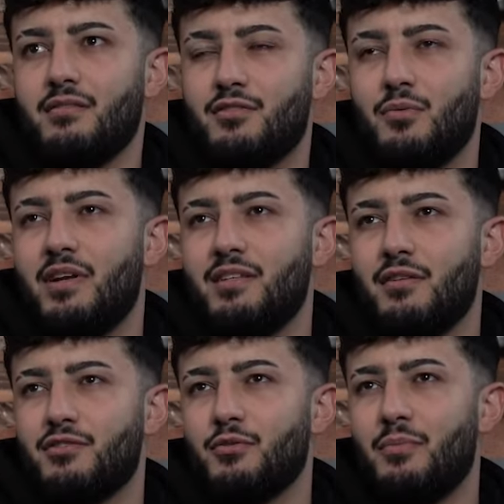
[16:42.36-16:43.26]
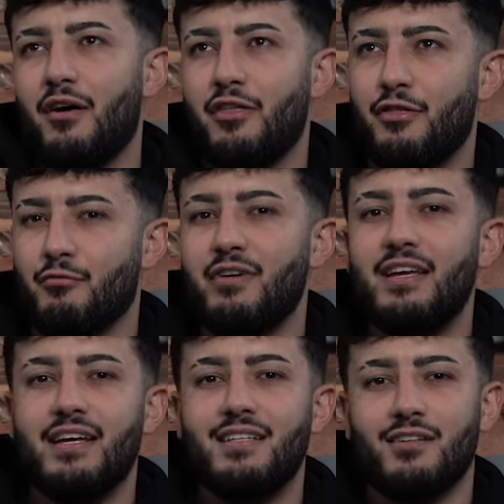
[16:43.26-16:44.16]
twenty, so it was about three
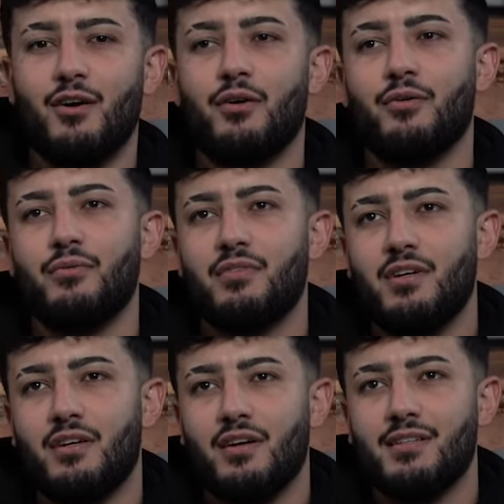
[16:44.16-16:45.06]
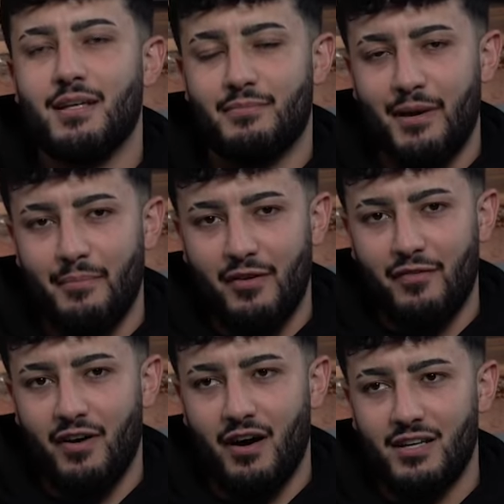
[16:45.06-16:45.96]
years ago, September the
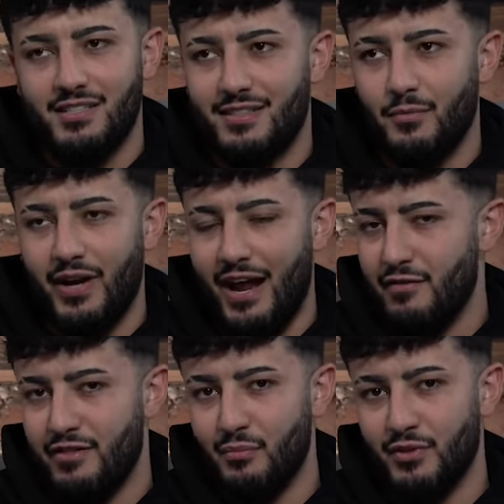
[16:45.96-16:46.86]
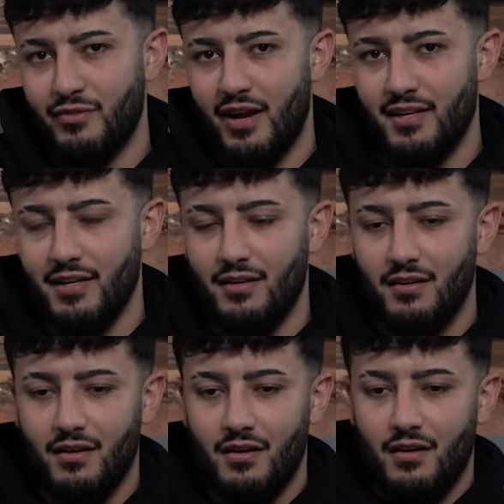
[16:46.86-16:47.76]
first, when everything was ready.
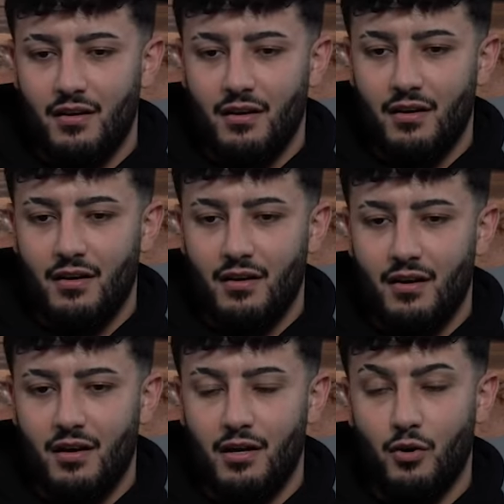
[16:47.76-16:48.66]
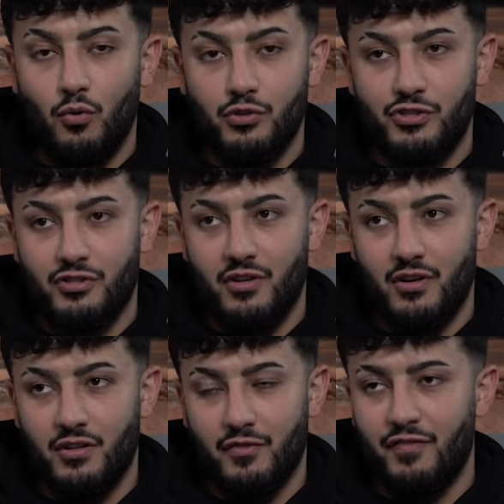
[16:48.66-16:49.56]
Uh, launched
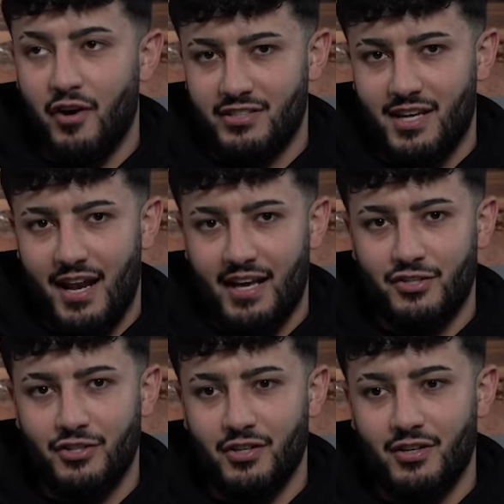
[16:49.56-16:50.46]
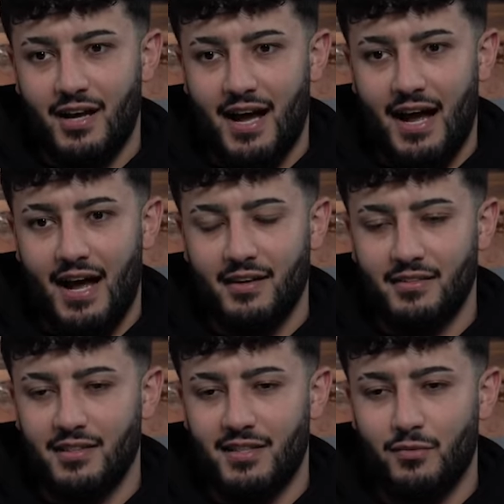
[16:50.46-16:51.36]
the, the first collection,
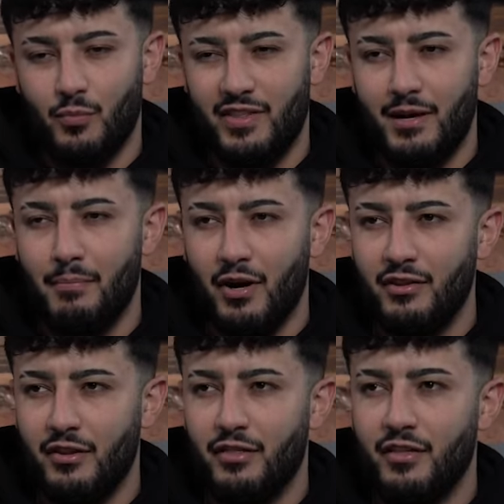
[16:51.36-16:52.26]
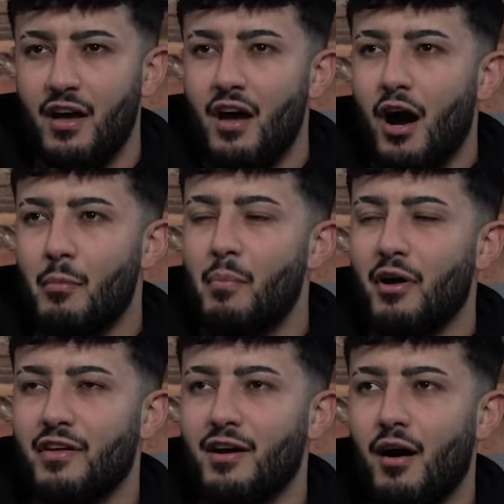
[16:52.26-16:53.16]
and within a month, I remember
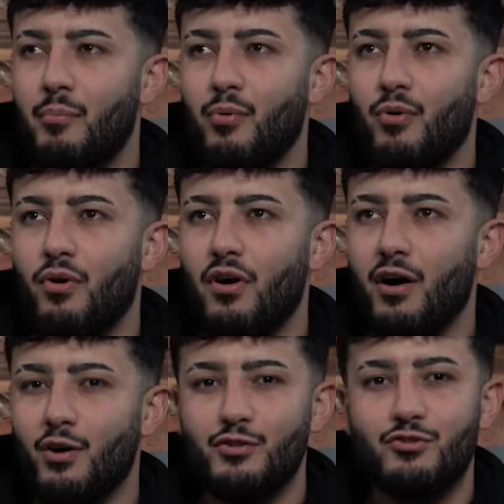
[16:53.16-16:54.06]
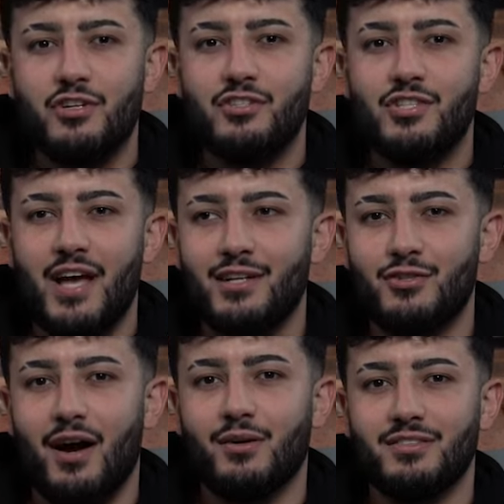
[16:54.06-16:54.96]
I think I bought a hundred check
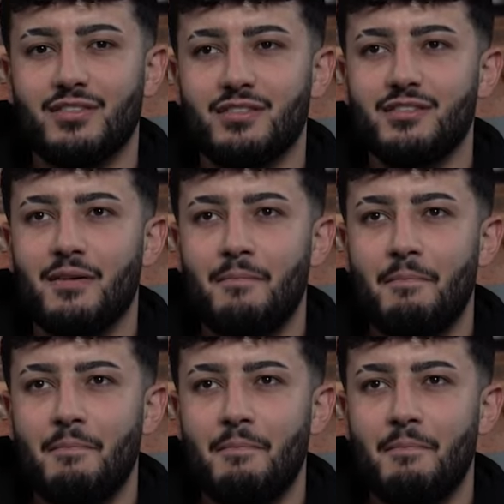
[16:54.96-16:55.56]
trousers